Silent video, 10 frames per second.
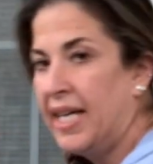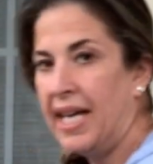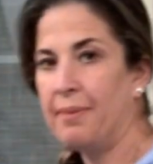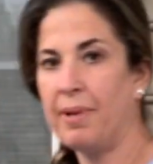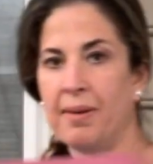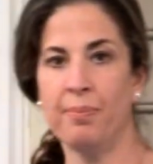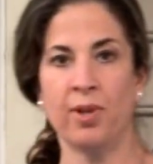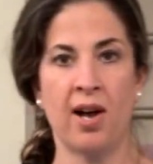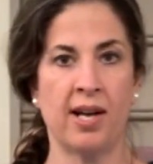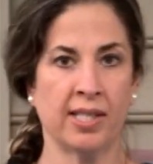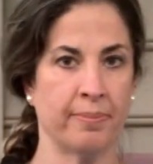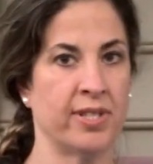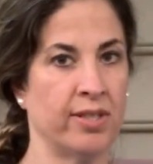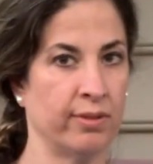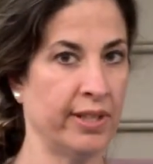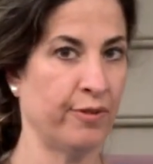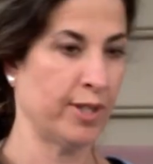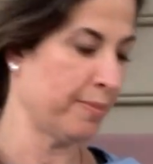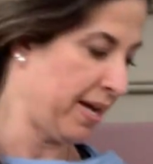and my block, I'm still lifting